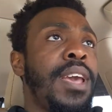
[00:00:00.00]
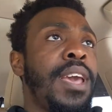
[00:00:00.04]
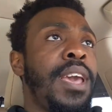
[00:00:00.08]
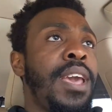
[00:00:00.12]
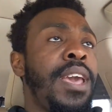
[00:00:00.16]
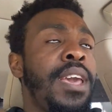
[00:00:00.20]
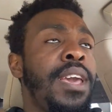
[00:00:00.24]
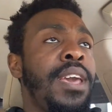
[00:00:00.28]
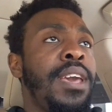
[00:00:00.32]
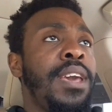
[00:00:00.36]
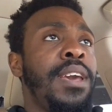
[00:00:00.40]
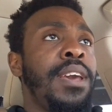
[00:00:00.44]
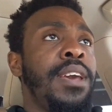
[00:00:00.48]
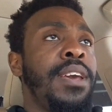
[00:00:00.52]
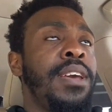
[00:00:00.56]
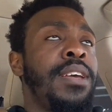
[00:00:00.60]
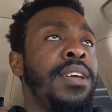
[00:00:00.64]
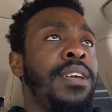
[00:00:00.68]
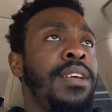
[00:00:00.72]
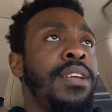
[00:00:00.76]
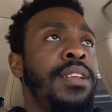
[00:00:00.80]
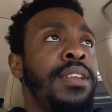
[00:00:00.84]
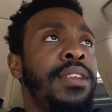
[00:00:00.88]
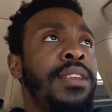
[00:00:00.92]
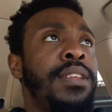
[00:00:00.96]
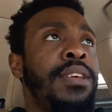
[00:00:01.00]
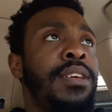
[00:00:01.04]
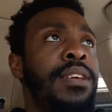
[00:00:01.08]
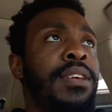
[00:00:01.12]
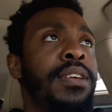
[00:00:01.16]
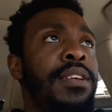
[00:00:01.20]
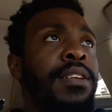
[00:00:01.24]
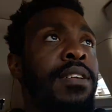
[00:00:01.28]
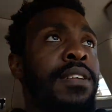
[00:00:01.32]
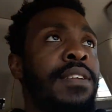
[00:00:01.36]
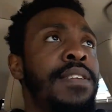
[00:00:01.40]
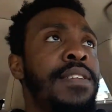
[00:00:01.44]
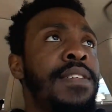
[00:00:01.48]
And
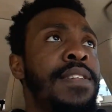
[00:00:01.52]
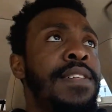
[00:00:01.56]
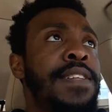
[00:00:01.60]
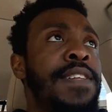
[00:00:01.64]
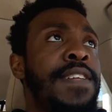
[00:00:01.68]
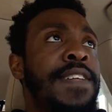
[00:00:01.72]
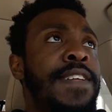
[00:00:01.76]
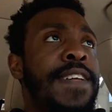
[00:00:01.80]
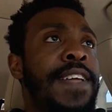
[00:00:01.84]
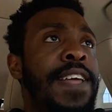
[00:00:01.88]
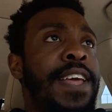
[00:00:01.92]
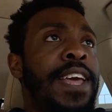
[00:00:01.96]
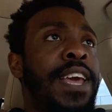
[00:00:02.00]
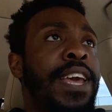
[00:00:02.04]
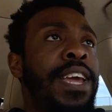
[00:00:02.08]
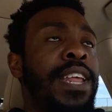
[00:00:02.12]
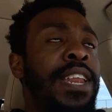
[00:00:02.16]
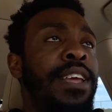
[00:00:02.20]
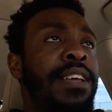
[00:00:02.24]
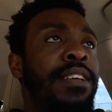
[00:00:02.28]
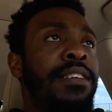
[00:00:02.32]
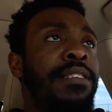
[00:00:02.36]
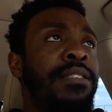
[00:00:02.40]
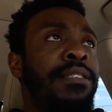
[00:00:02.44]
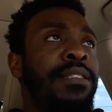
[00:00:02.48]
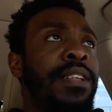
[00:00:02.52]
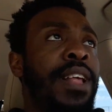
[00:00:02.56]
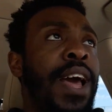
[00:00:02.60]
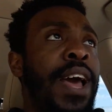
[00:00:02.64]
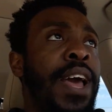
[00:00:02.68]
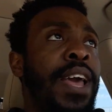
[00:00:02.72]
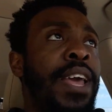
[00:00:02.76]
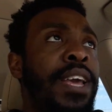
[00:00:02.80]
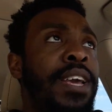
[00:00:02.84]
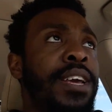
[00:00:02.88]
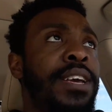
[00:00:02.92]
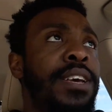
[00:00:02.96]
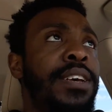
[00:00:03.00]
it is
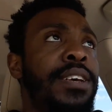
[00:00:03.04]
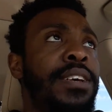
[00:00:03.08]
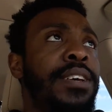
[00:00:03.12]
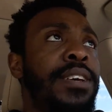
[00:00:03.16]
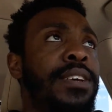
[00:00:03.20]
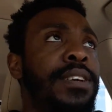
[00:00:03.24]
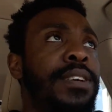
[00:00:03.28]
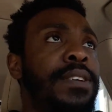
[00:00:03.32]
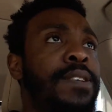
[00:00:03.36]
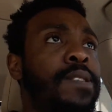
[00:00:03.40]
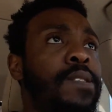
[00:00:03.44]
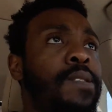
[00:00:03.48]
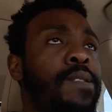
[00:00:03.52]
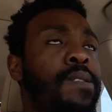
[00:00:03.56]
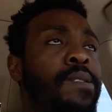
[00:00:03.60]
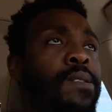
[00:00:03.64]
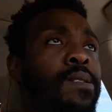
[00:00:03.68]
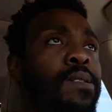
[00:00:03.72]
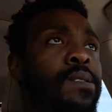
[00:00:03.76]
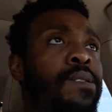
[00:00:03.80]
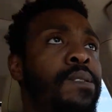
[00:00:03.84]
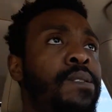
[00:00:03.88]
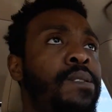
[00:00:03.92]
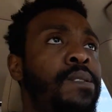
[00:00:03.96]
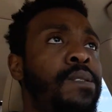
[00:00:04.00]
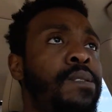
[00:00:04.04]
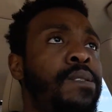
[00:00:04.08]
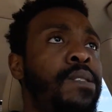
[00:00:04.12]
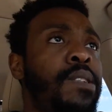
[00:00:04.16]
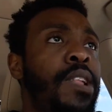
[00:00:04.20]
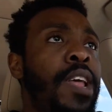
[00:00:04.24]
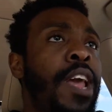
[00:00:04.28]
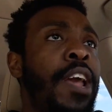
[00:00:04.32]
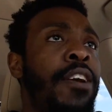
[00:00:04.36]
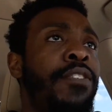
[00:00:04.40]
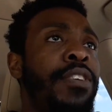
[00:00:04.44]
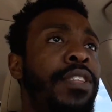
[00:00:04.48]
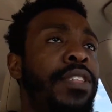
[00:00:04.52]
like
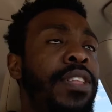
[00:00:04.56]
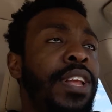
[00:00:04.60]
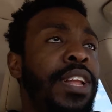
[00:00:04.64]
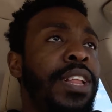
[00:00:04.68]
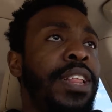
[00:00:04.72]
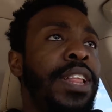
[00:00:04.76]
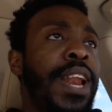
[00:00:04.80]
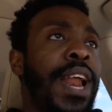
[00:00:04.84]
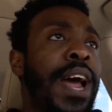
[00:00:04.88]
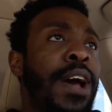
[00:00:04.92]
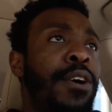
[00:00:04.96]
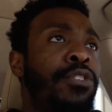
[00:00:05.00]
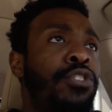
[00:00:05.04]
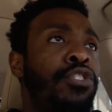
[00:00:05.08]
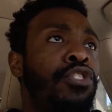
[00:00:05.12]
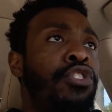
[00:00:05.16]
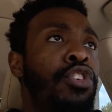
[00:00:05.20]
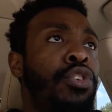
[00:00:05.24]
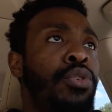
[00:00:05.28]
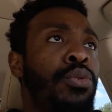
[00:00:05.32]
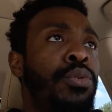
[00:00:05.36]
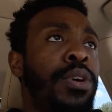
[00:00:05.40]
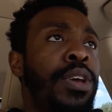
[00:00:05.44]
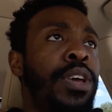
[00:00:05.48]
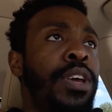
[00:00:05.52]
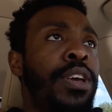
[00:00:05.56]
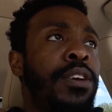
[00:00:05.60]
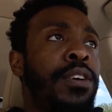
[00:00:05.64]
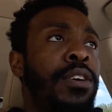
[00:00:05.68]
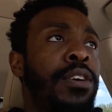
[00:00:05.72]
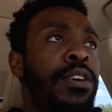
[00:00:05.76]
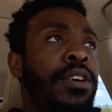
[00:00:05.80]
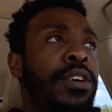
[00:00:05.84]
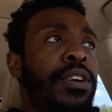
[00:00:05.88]
everything that I was doing